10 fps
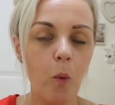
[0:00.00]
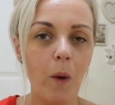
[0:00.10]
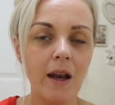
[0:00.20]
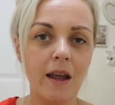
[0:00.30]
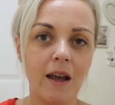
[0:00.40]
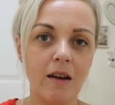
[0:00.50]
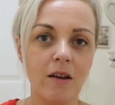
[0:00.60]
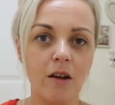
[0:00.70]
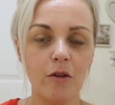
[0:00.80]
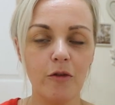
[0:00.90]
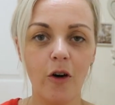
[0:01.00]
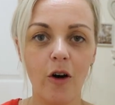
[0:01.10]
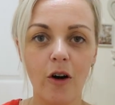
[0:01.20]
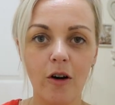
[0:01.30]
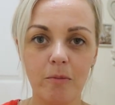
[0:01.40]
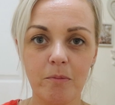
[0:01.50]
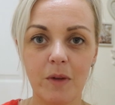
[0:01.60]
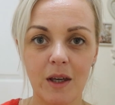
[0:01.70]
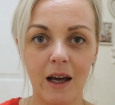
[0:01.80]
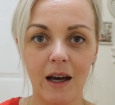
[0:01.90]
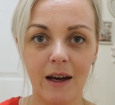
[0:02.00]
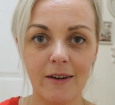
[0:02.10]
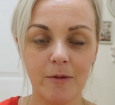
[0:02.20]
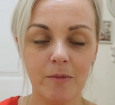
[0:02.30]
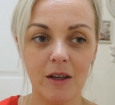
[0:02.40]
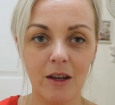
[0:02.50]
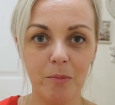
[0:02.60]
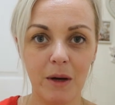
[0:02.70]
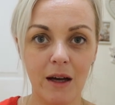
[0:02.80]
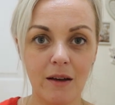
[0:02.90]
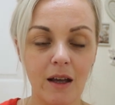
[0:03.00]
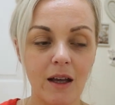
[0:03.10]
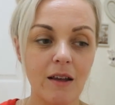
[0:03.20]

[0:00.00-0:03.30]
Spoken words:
Went in for a card, a gift bag,